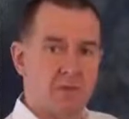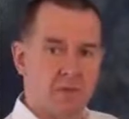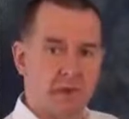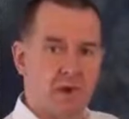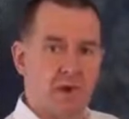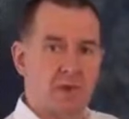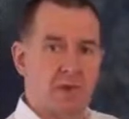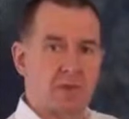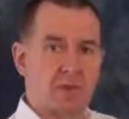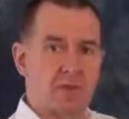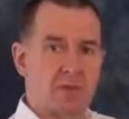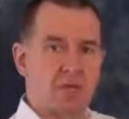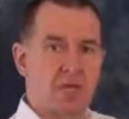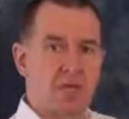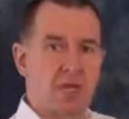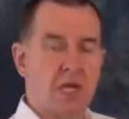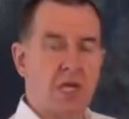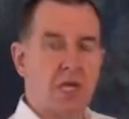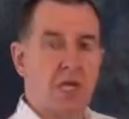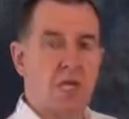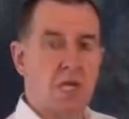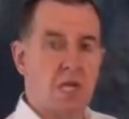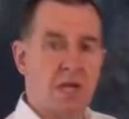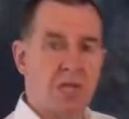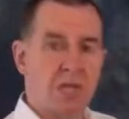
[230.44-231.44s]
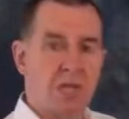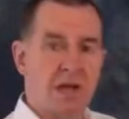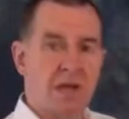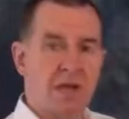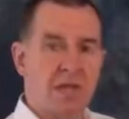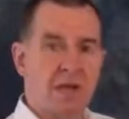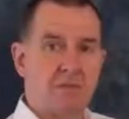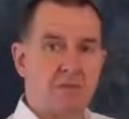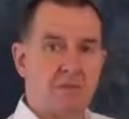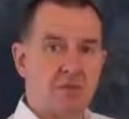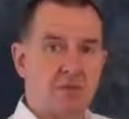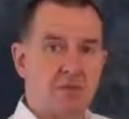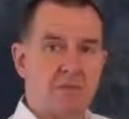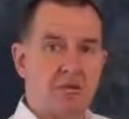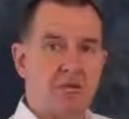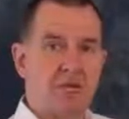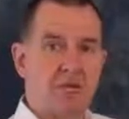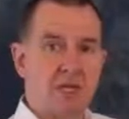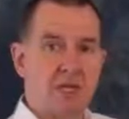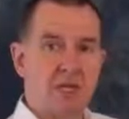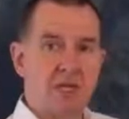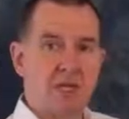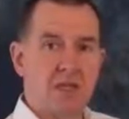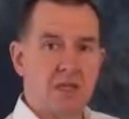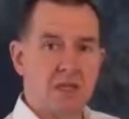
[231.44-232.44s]
of the box, we make
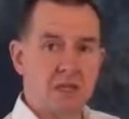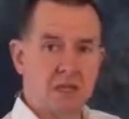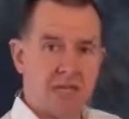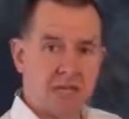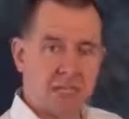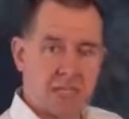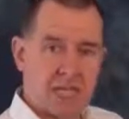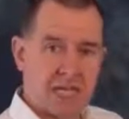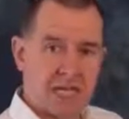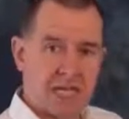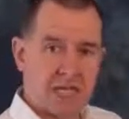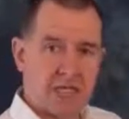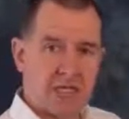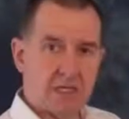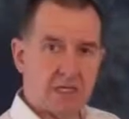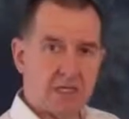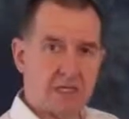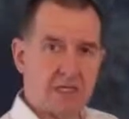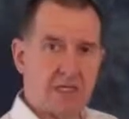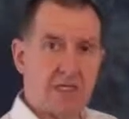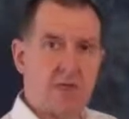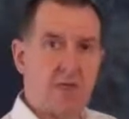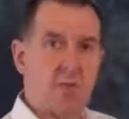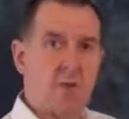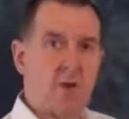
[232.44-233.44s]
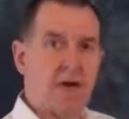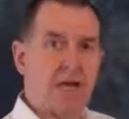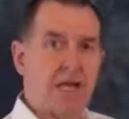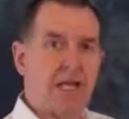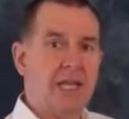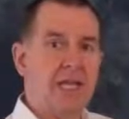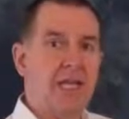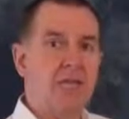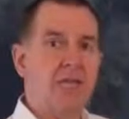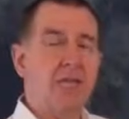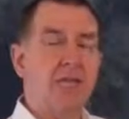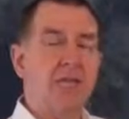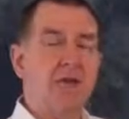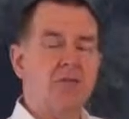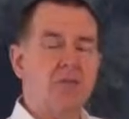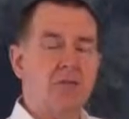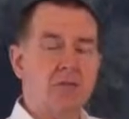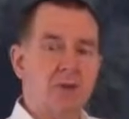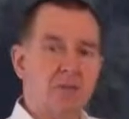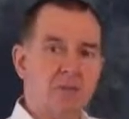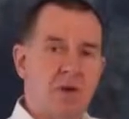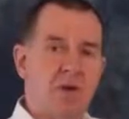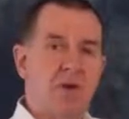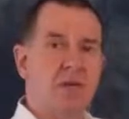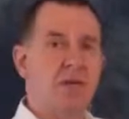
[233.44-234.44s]
money exactly the same way
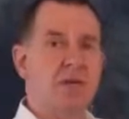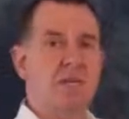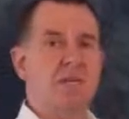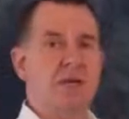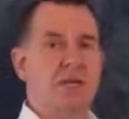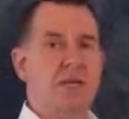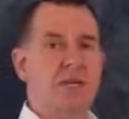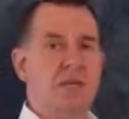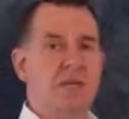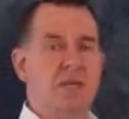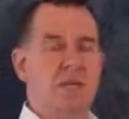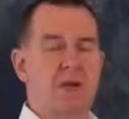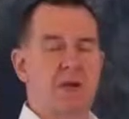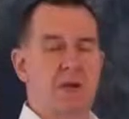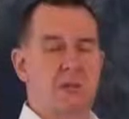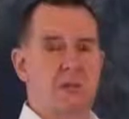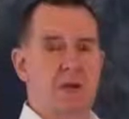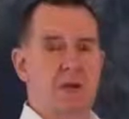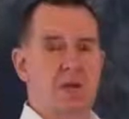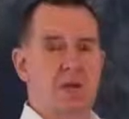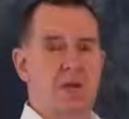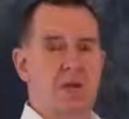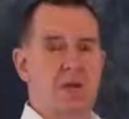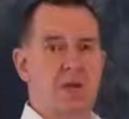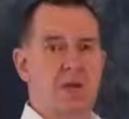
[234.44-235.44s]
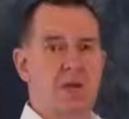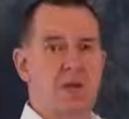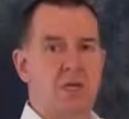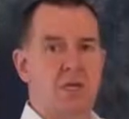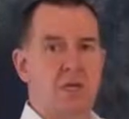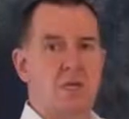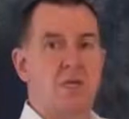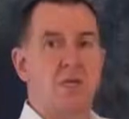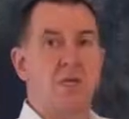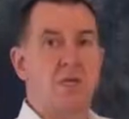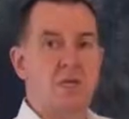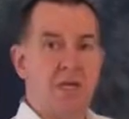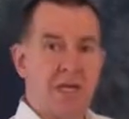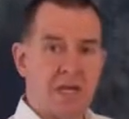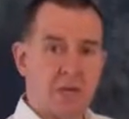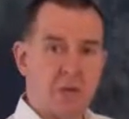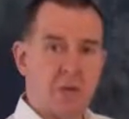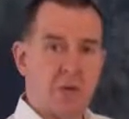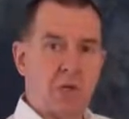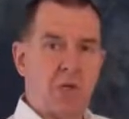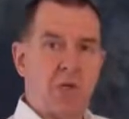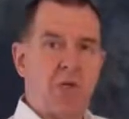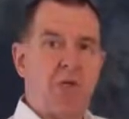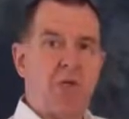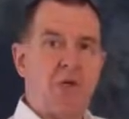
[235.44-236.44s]
that the market makers make money. We
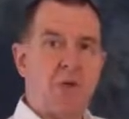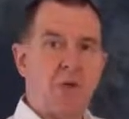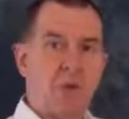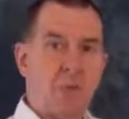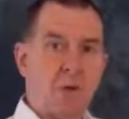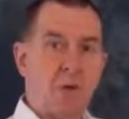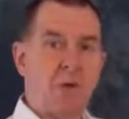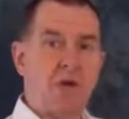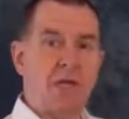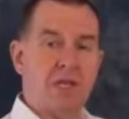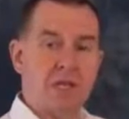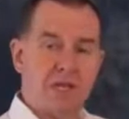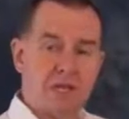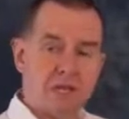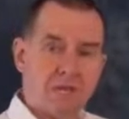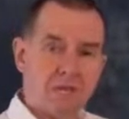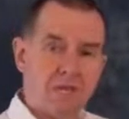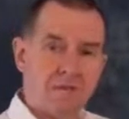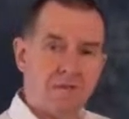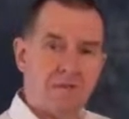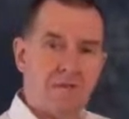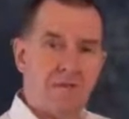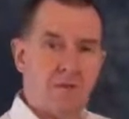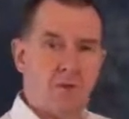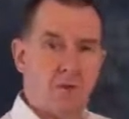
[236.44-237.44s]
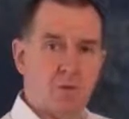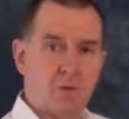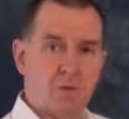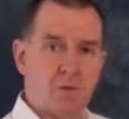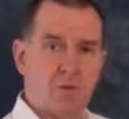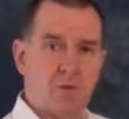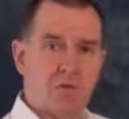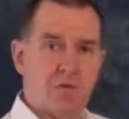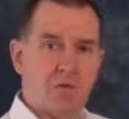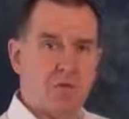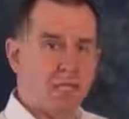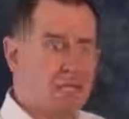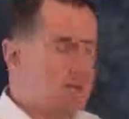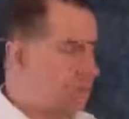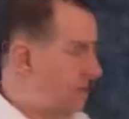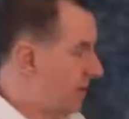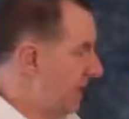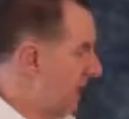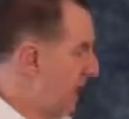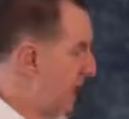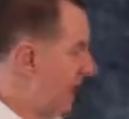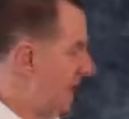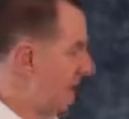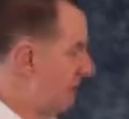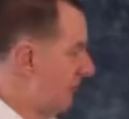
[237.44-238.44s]
make money by default.
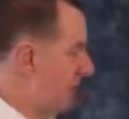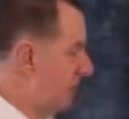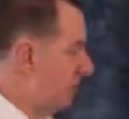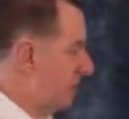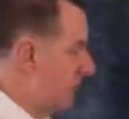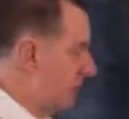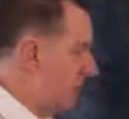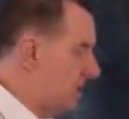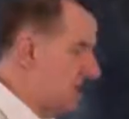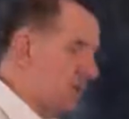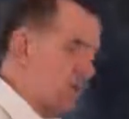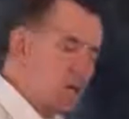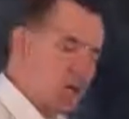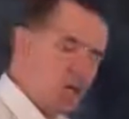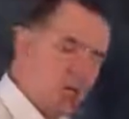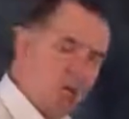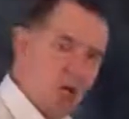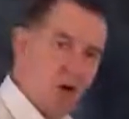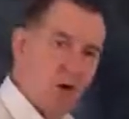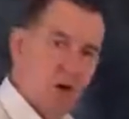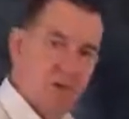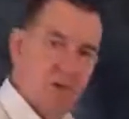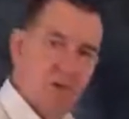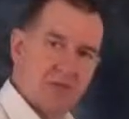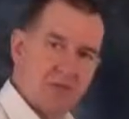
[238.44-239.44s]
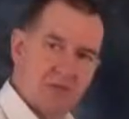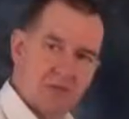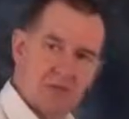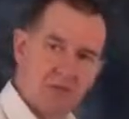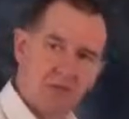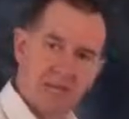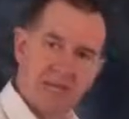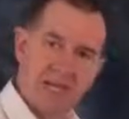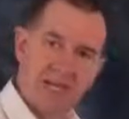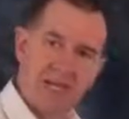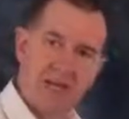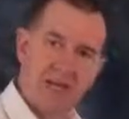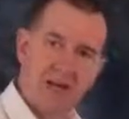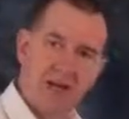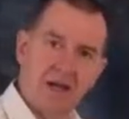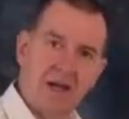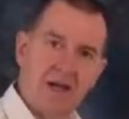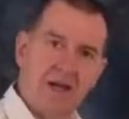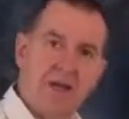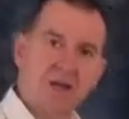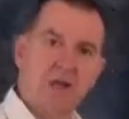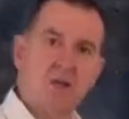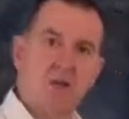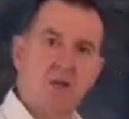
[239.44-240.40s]
So our only job as a trader,